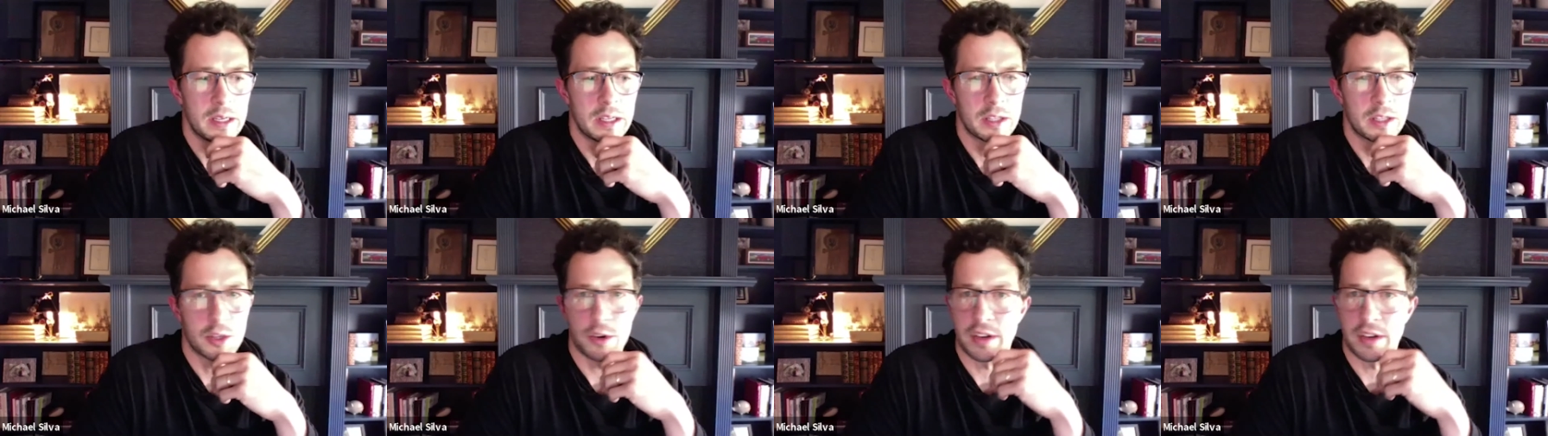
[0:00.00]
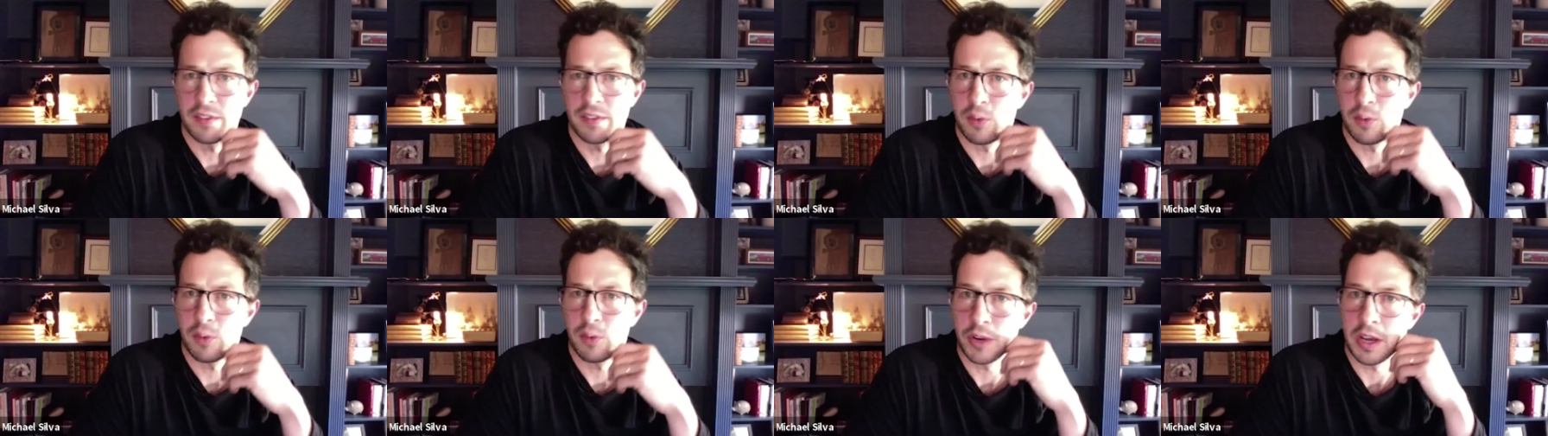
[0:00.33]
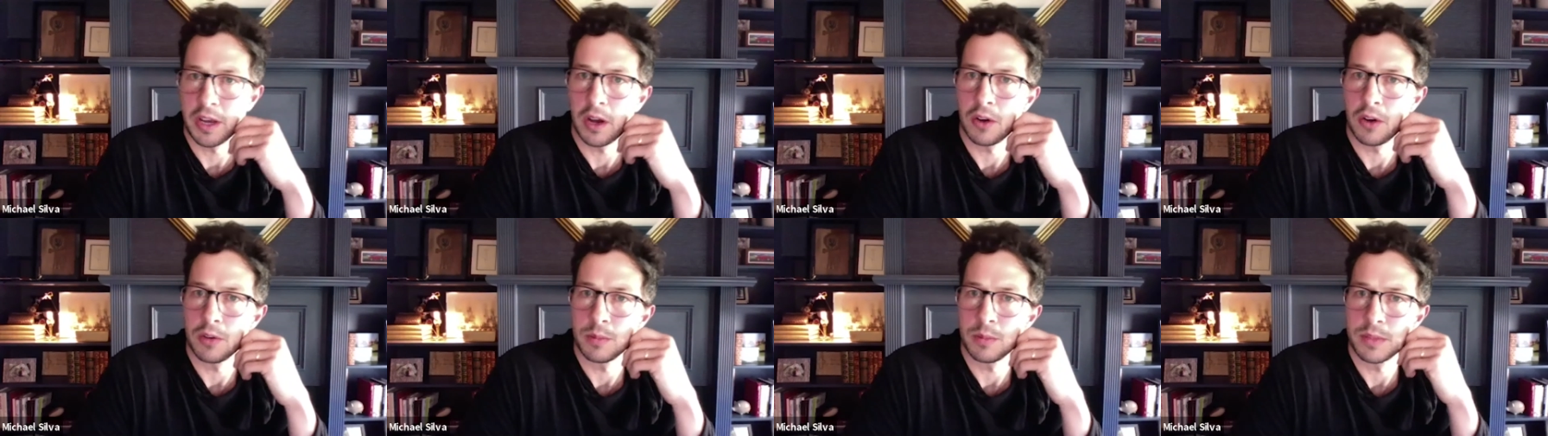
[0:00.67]
30, 40
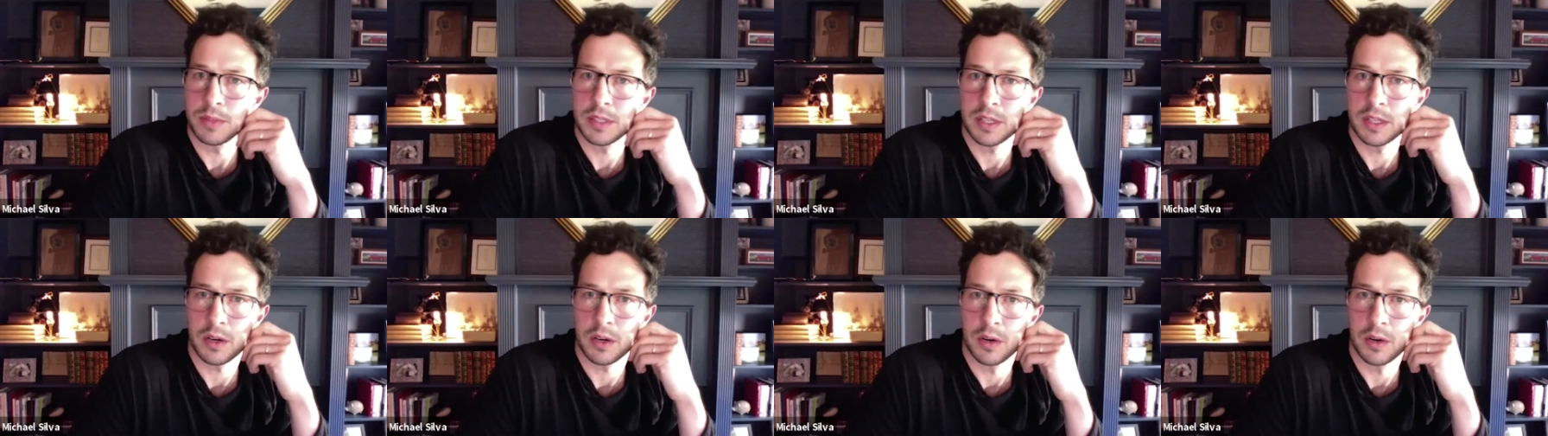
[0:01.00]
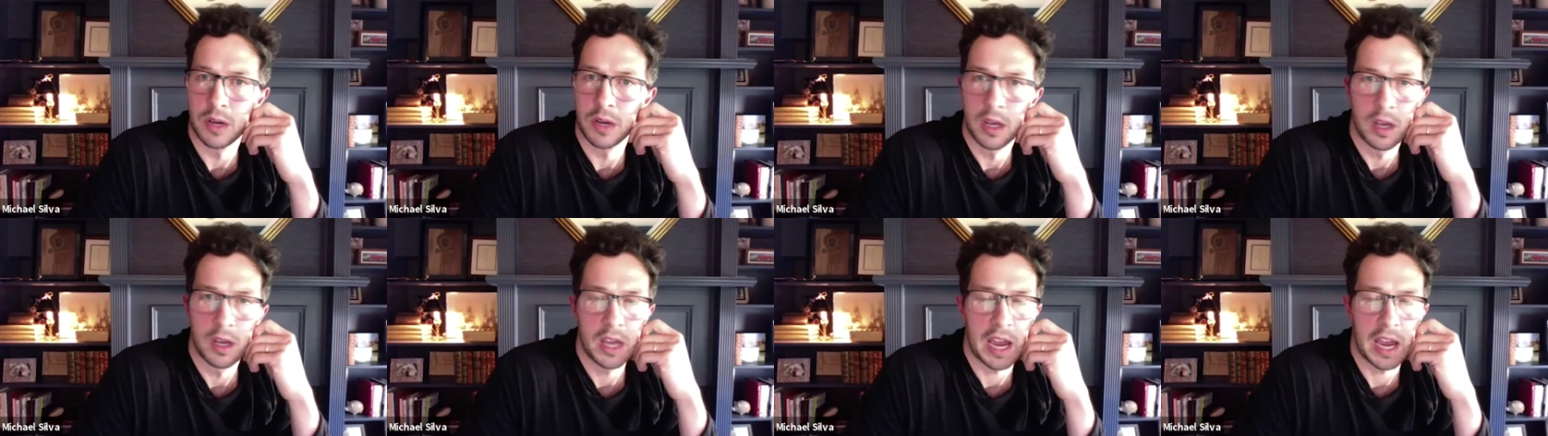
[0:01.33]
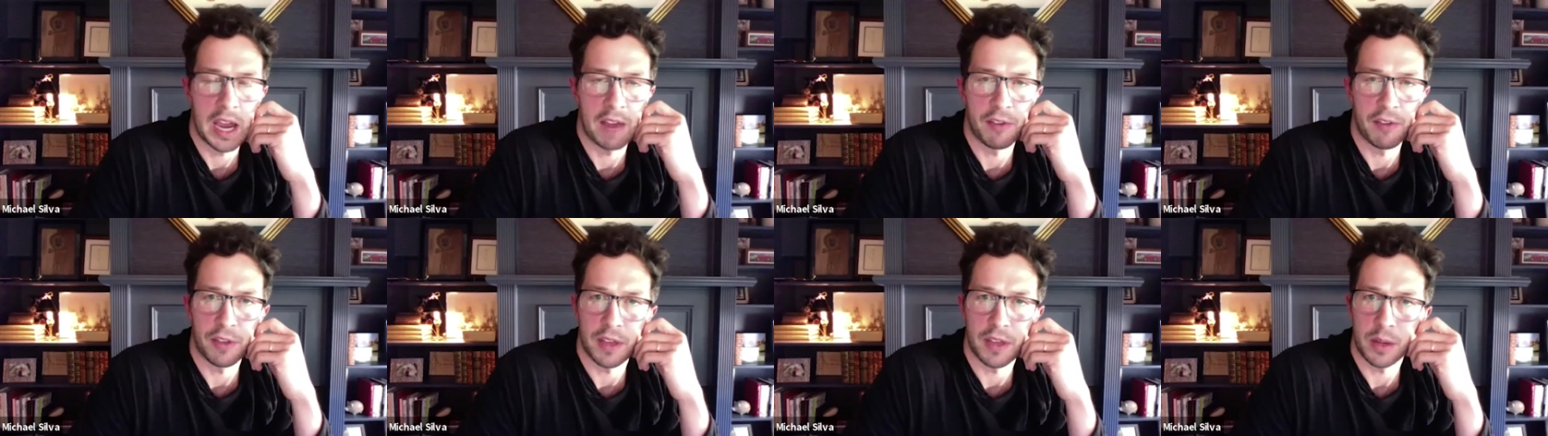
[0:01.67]
homes. So
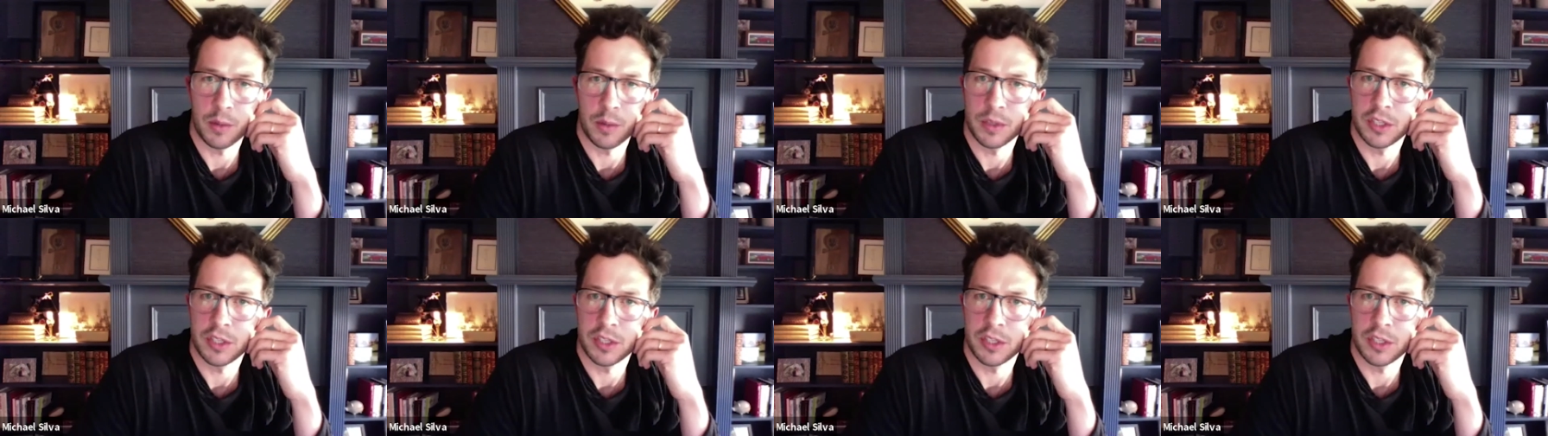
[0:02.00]
everything was